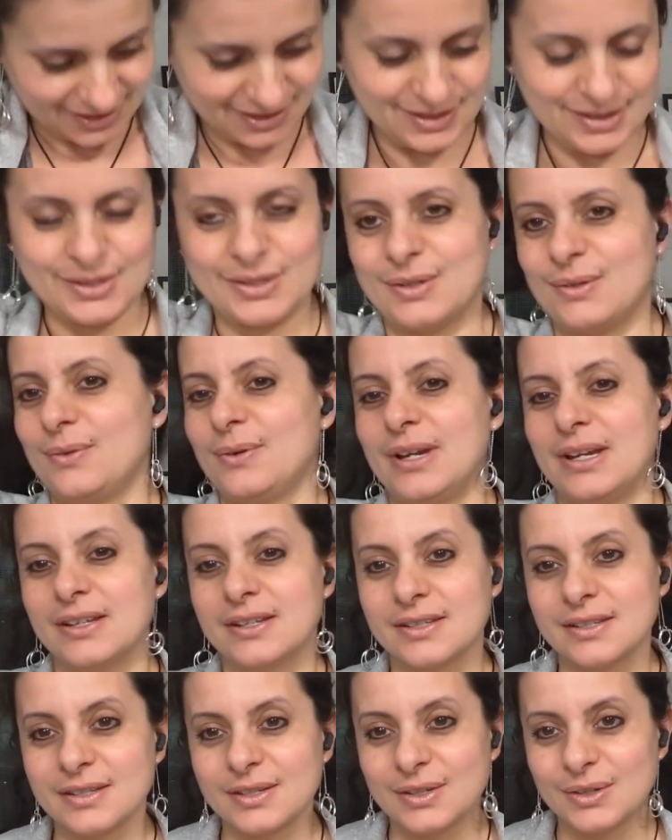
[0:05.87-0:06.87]
So
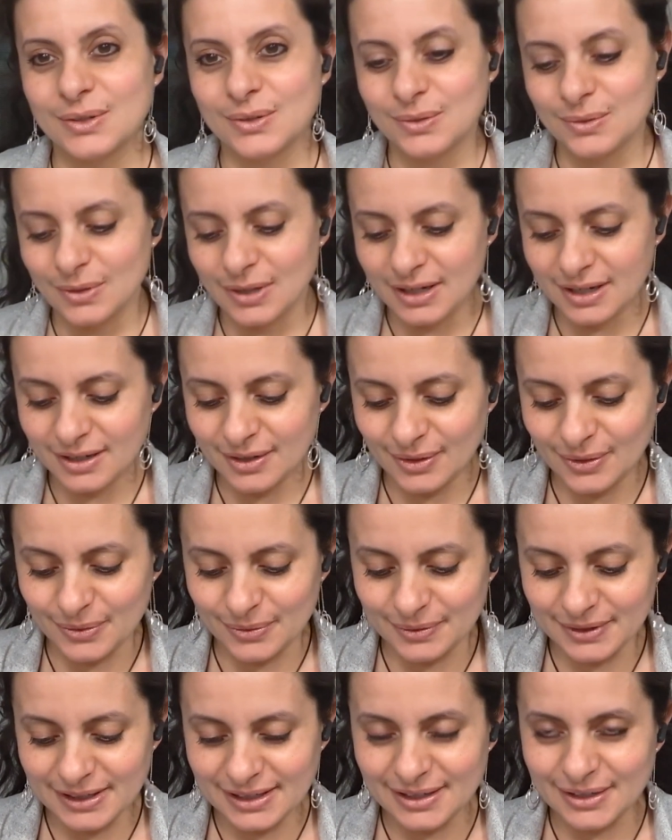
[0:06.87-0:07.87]
as you
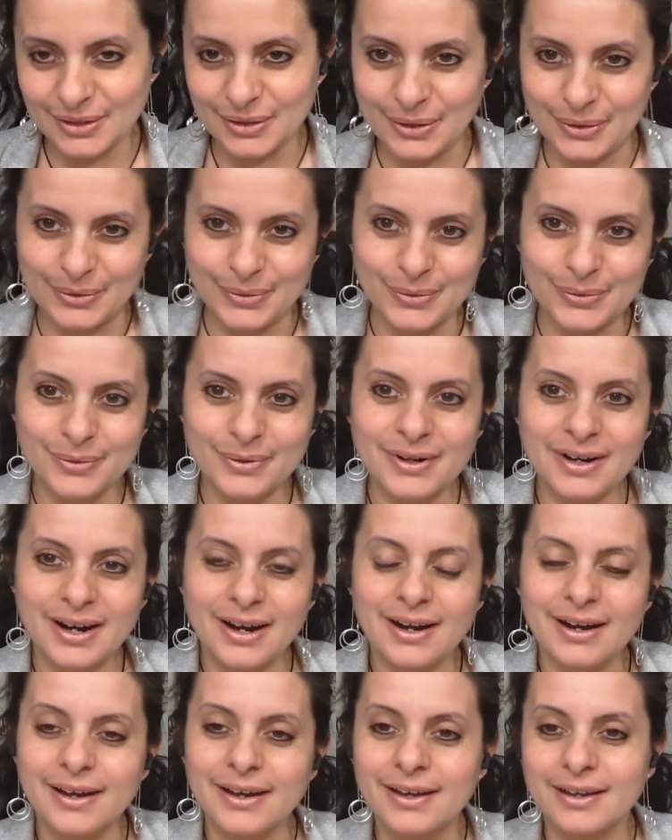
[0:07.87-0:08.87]
already know,
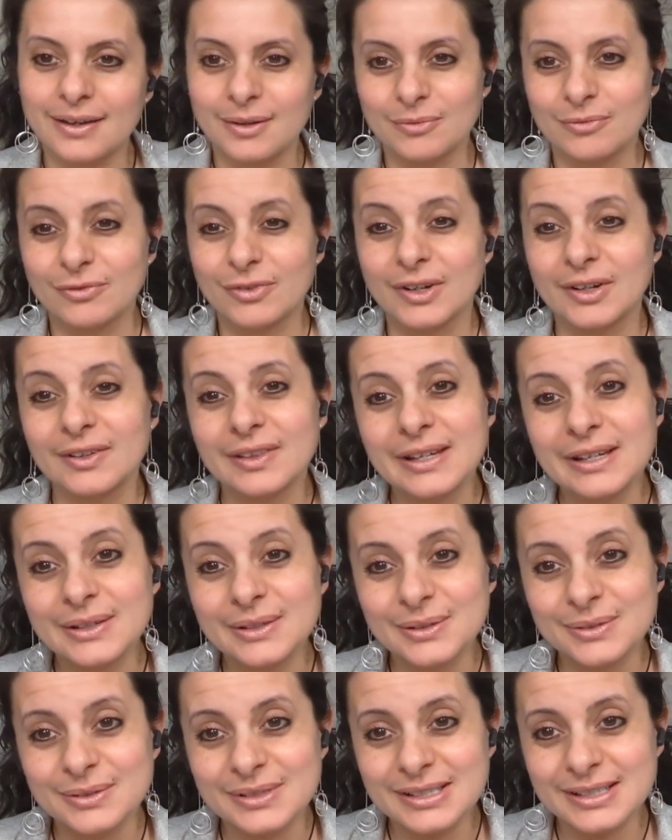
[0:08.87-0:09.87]
I am fairly
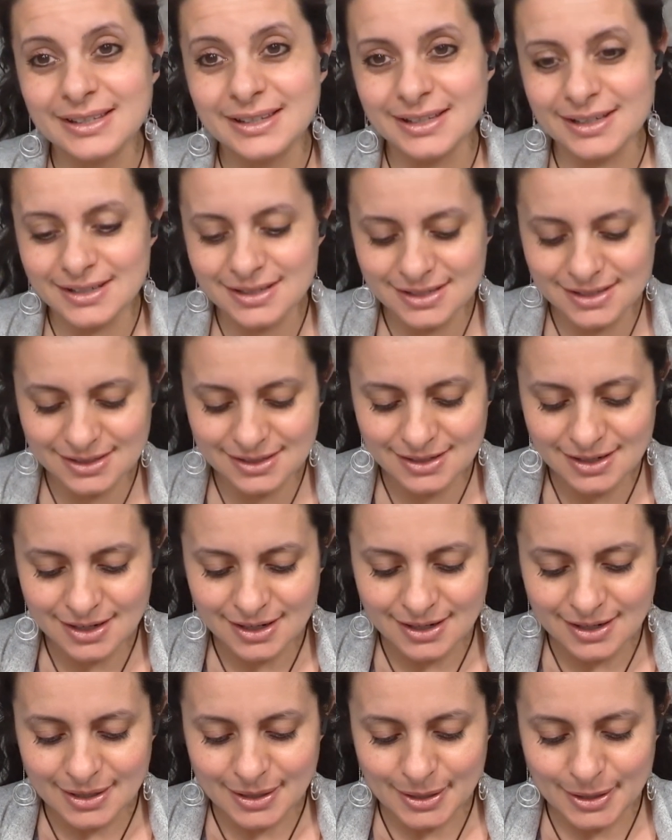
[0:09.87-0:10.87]
new to this.
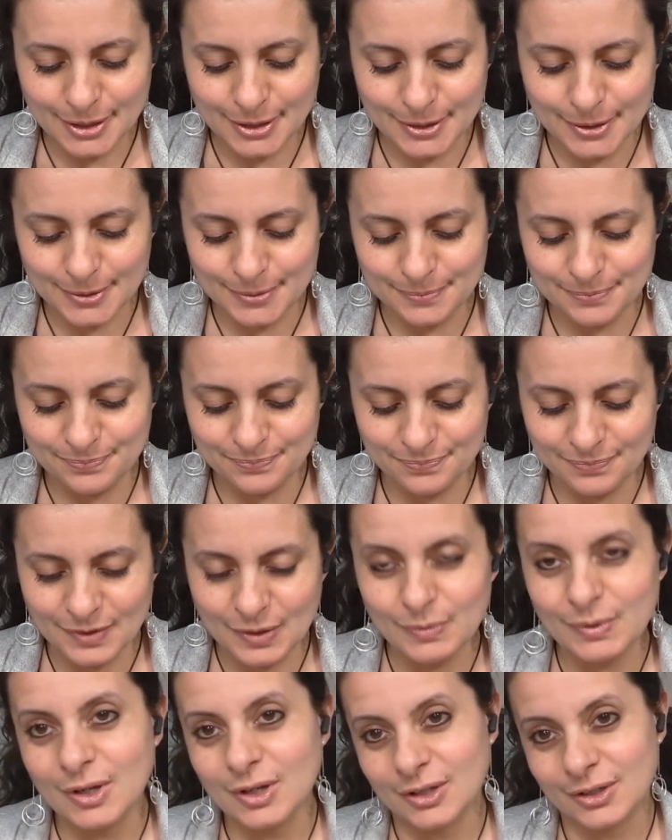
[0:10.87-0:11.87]

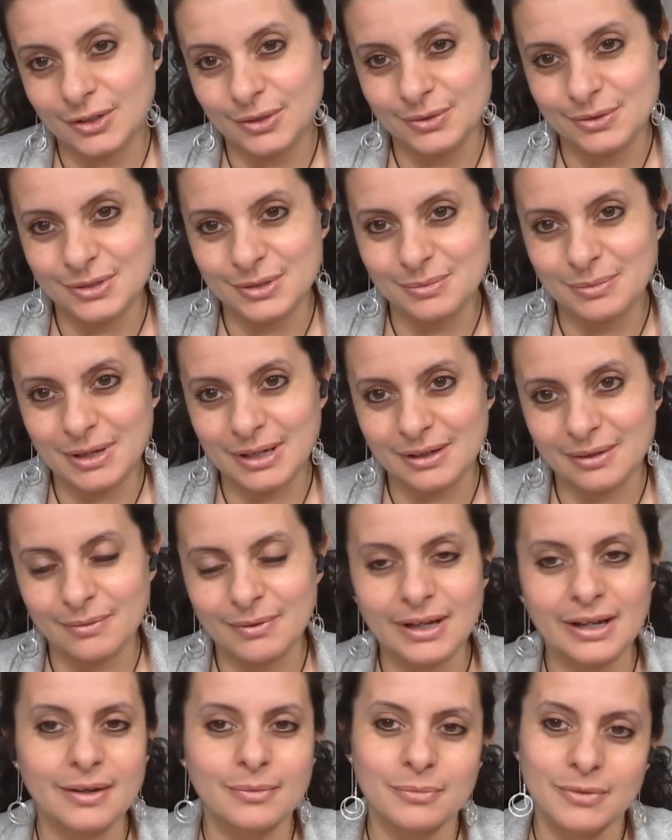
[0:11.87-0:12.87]
Well, on YouTube
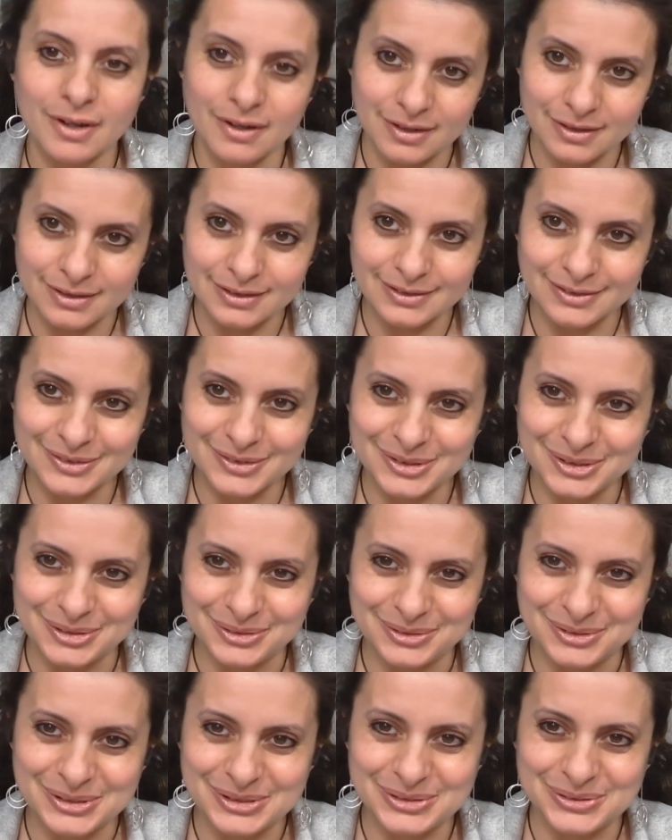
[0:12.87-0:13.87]
anyway. I'm not new
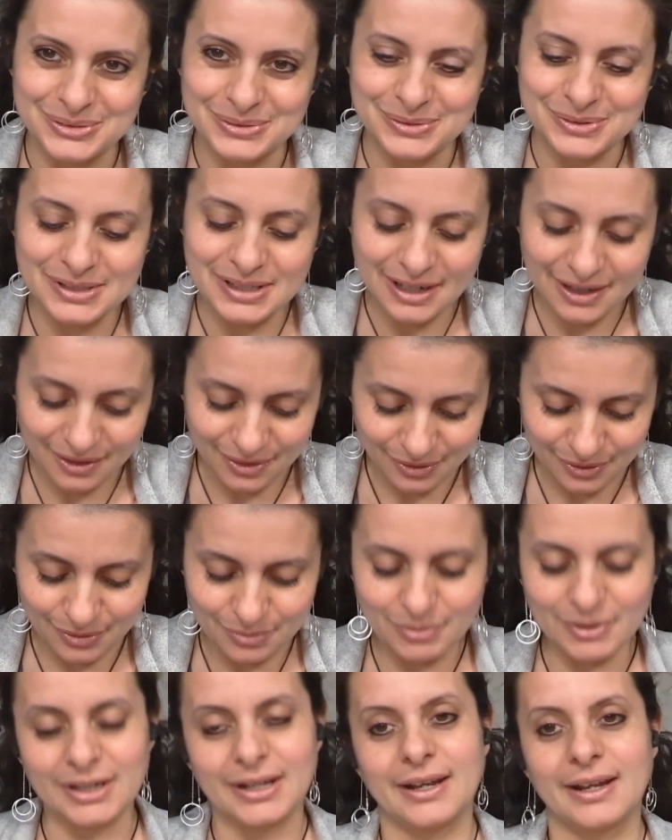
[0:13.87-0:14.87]
to tarot,
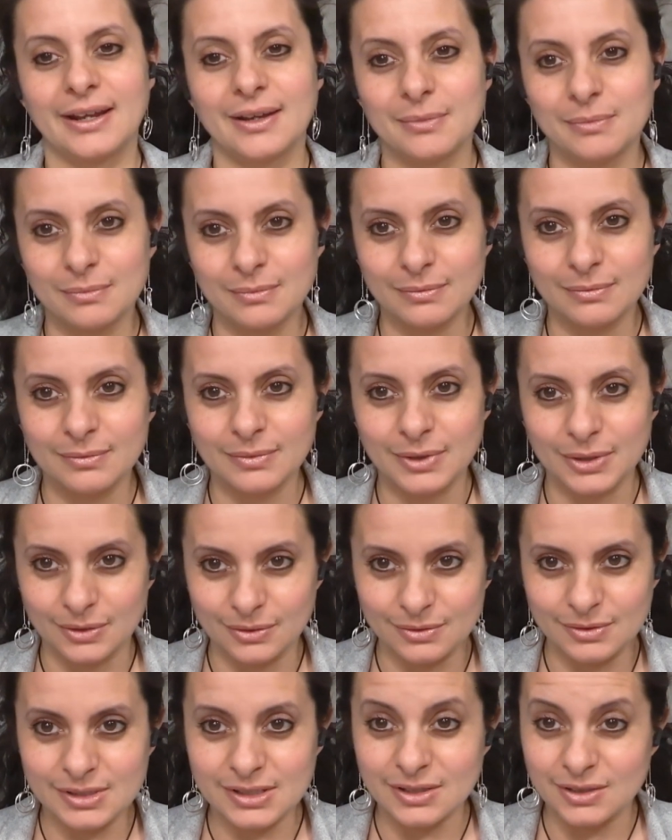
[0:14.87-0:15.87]
but I am
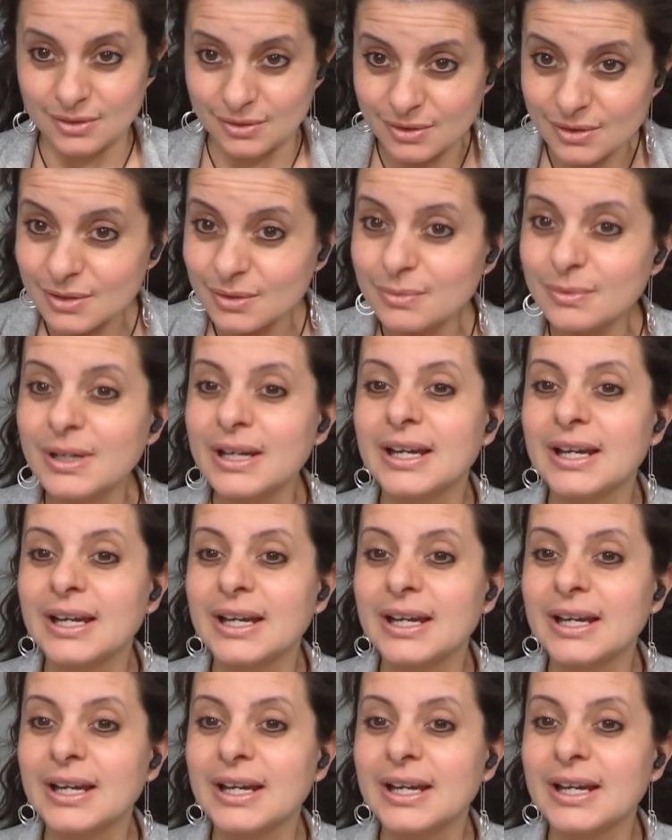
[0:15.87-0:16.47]
new to YouTube.